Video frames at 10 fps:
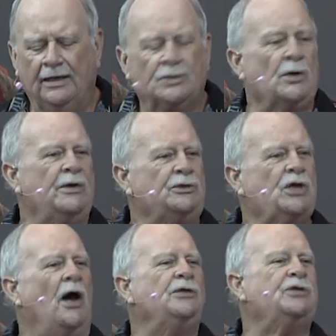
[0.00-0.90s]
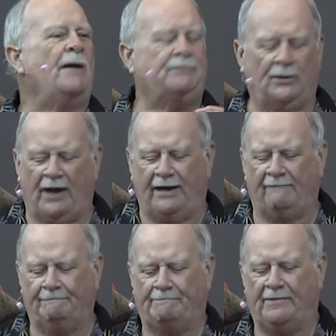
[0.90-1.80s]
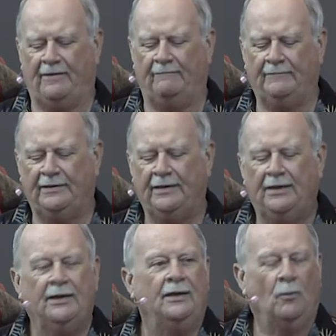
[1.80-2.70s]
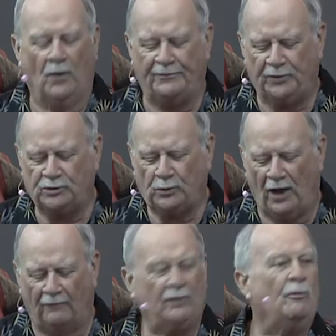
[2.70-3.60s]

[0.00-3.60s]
So in John chapter 8, 1 through 12, and